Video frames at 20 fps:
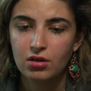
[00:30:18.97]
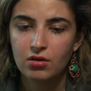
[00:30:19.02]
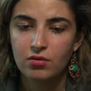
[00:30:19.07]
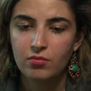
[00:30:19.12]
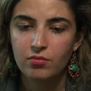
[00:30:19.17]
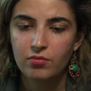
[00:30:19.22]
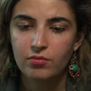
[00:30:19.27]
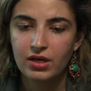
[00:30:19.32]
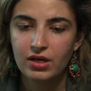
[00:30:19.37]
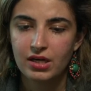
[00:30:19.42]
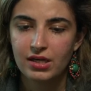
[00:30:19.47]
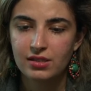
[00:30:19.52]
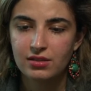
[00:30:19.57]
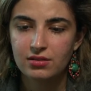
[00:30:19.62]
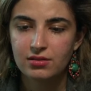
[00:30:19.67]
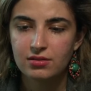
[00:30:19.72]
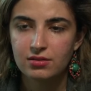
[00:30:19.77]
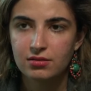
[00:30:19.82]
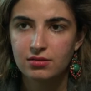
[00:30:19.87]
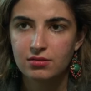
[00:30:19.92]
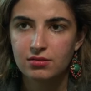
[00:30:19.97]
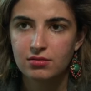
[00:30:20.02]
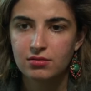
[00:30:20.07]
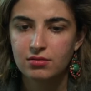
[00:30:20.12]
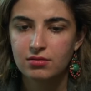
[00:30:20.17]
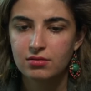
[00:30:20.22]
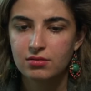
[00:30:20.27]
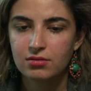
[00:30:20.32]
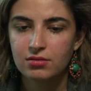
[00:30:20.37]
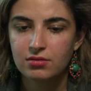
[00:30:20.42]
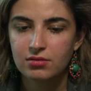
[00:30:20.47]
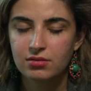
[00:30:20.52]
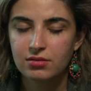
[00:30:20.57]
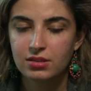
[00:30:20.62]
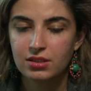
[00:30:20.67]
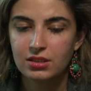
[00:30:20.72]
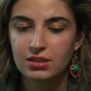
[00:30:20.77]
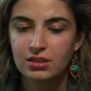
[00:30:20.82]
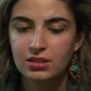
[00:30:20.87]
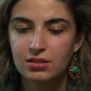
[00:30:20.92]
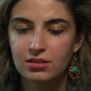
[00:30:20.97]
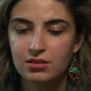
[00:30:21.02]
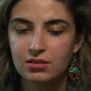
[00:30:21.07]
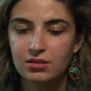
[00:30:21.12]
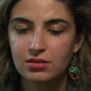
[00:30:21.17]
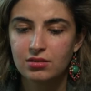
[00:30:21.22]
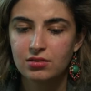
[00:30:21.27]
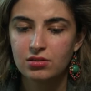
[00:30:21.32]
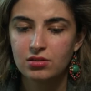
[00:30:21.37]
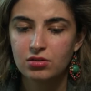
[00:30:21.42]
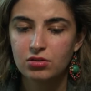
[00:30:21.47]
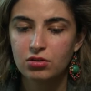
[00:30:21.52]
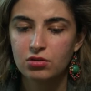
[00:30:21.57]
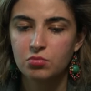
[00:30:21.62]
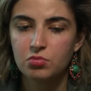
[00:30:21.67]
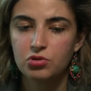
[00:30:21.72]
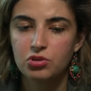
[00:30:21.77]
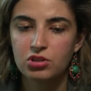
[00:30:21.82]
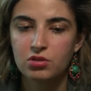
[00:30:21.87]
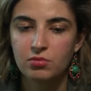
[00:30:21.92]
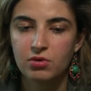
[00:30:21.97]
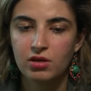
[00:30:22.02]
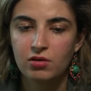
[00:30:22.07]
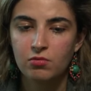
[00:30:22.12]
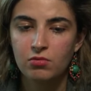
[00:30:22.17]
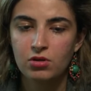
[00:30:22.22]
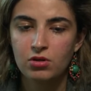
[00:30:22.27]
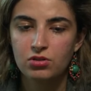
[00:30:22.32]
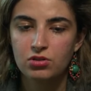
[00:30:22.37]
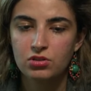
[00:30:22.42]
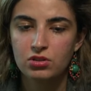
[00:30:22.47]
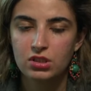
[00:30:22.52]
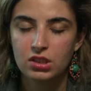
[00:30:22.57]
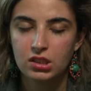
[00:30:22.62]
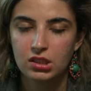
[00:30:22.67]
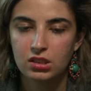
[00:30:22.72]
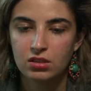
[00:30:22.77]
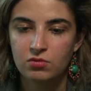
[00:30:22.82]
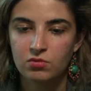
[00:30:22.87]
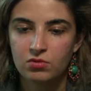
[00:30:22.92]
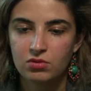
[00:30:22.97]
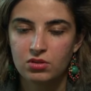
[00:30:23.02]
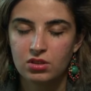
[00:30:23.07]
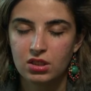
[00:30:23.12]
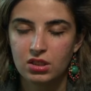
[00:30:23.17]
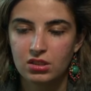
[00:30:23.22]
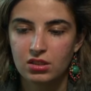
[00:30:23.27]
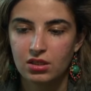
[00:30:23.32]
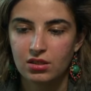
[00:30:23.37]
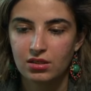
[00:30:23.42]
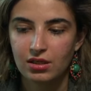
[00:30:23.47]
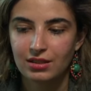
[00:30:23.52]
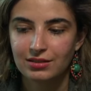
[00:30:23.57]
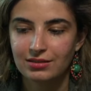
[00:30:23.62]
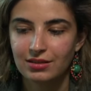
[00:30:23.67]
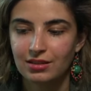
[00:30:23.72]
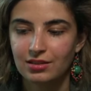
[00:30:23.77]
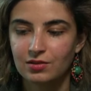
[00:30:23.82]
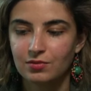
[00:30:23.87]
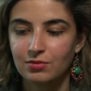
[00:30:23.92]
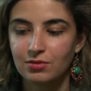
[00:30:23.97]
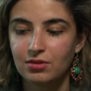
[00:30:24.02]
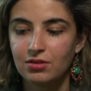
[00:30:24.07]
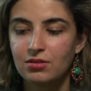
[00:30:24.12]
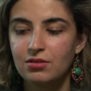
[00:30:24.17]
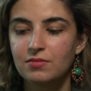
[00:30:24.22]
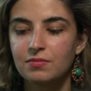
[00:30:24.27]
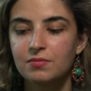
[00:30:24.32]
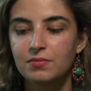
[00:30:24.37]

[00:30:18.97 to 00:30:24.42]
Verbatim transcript: But this is this is a good bishop. I don't want to just take it, take them that knight with it.